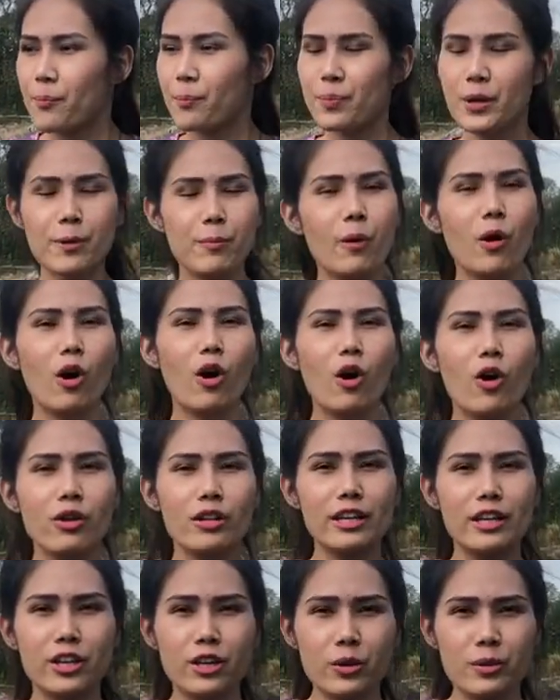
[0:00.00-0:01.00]
people
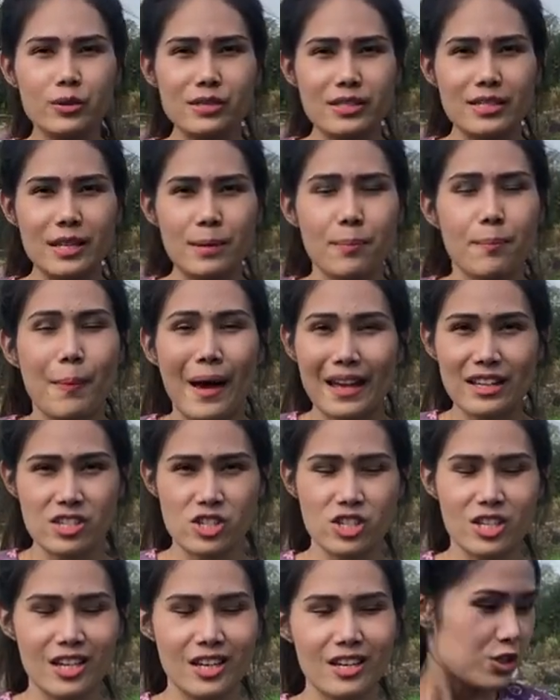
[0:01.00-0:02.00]
only use the
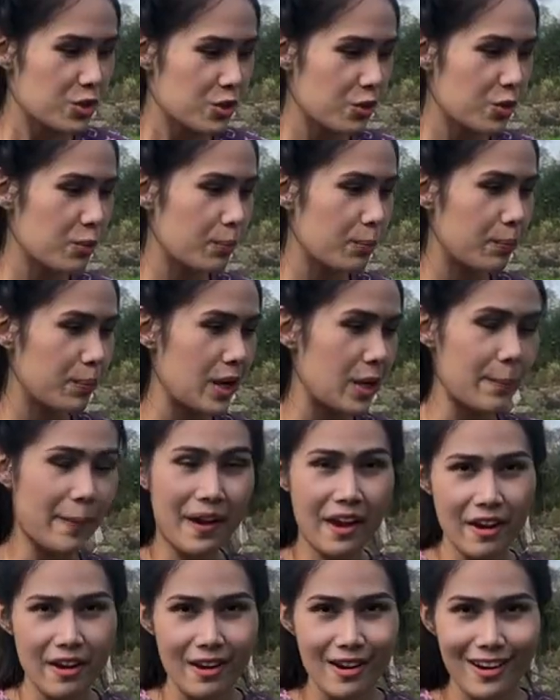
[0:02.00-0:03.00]
machine to
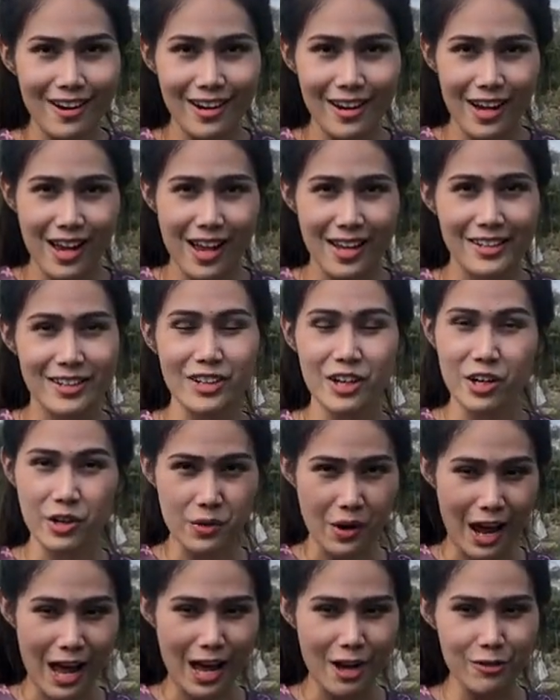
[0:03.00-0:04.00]
prepare the
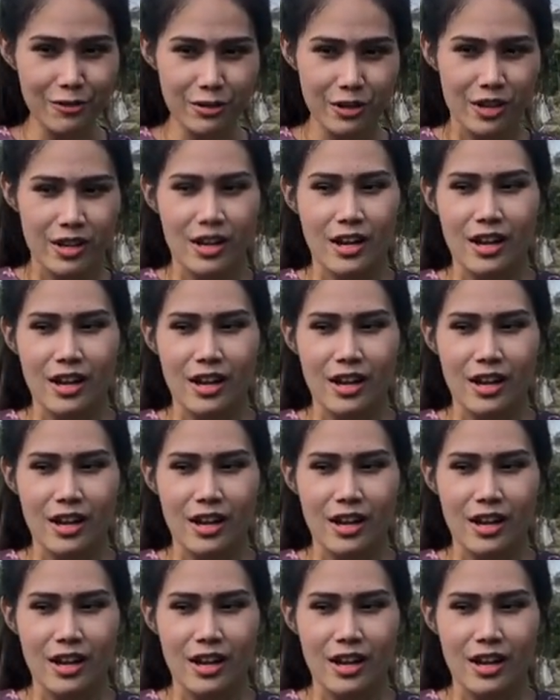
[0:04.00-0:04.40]
ground